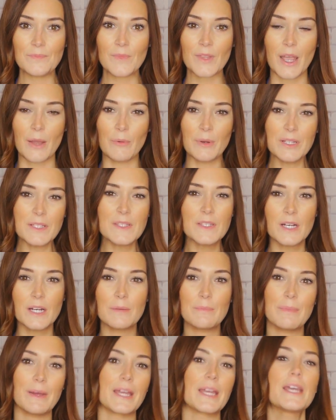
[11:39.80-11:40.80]
I want to
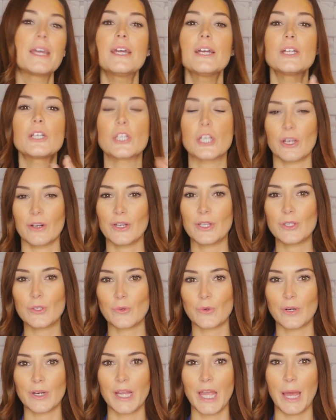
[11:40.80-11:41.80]
start by sharing a
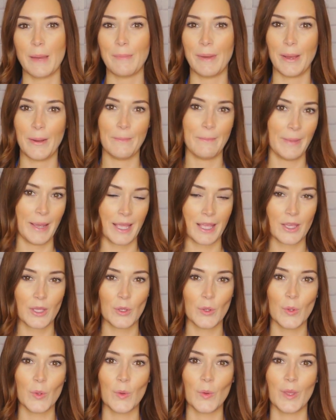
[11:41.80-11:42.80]
story about Mike,
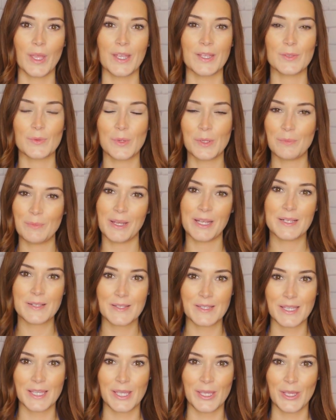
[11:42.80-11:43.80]
who is one of my
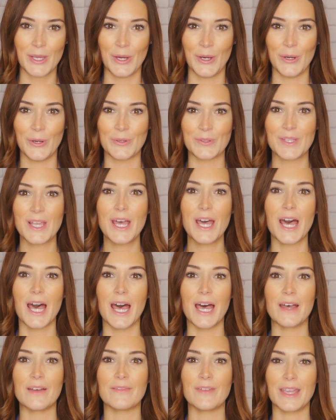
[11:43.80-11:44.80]
CEOs
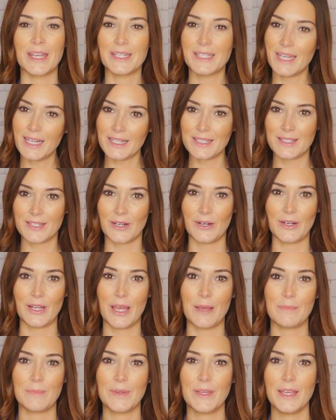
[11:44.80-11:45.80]
of a tech
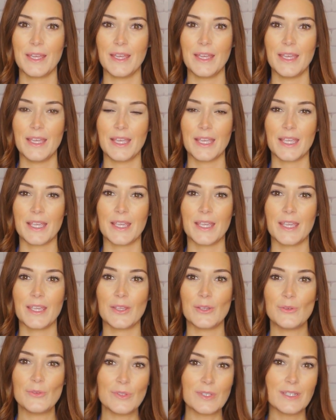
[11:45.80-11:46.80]
startup.
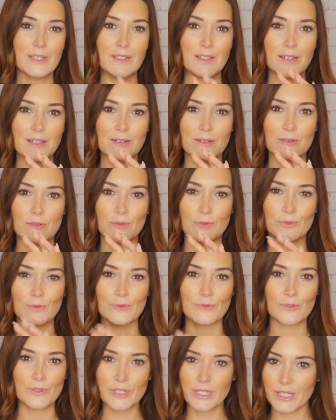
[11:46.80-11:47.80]
He used to get
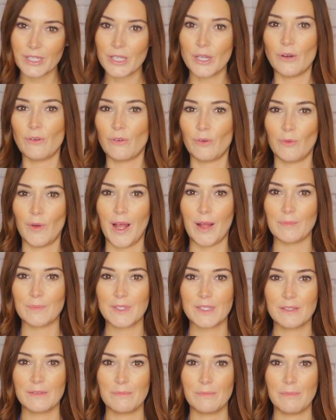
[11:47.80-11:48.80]
really
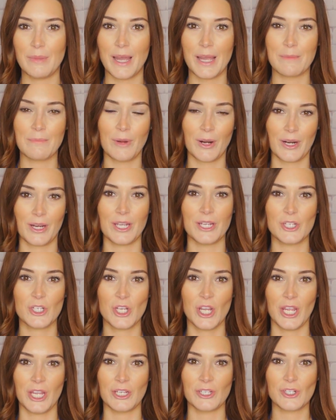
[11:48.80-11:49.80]
overwhelmed by market
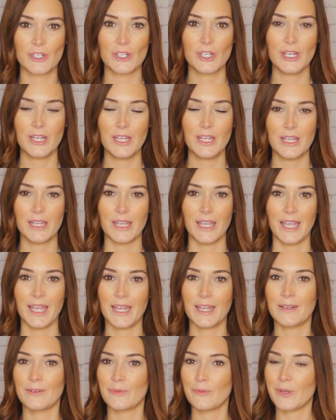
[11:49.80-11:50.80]
change,
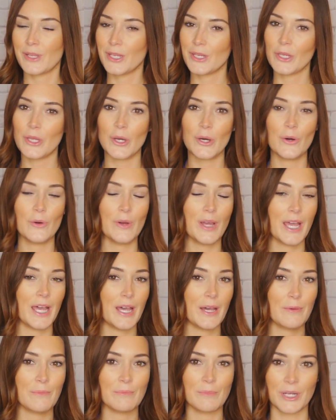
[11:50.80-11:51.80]
and we know
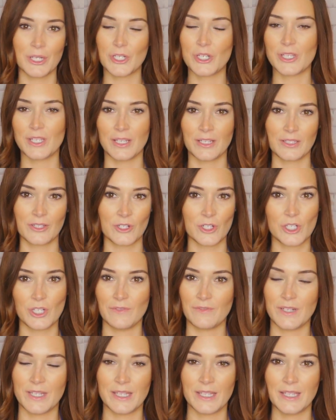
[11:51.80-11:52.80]
how much things are
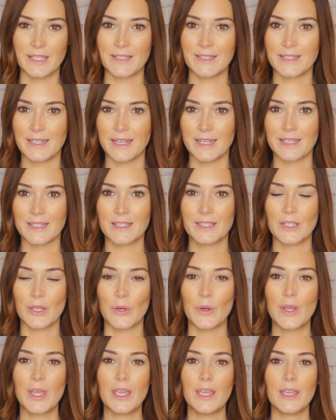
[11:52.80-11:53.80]
shifting these days,
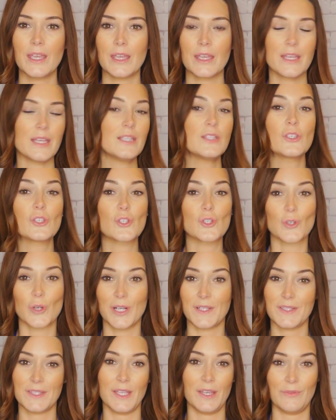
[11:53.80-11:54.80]
so his
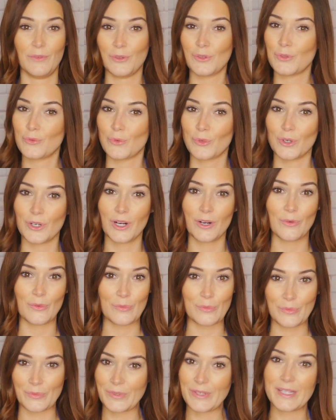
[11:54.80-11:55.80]
stress levels were
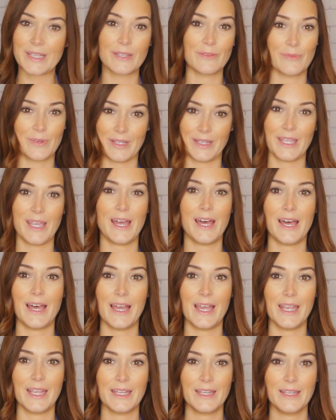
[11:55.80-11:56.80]
really, really
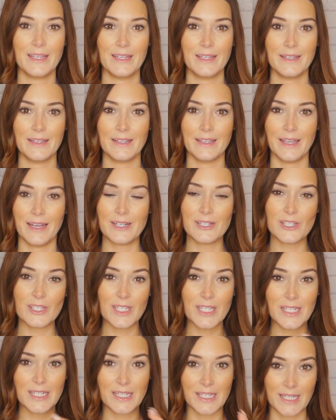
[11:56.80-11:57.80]
high. He
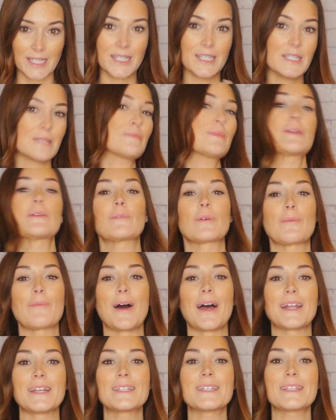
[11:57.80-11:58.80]
actually needed to be
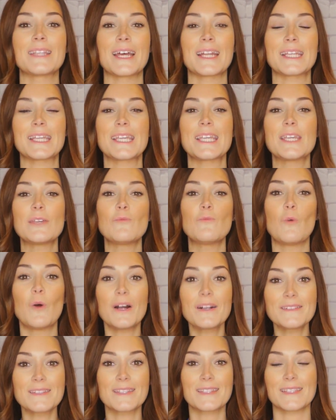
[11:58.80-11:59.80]
reminded that he
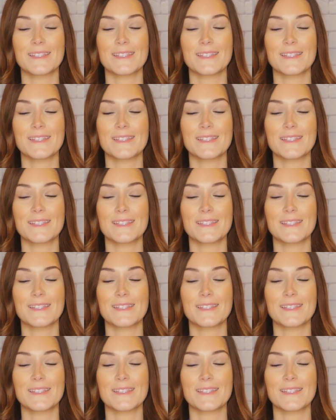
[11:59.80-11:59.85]
was the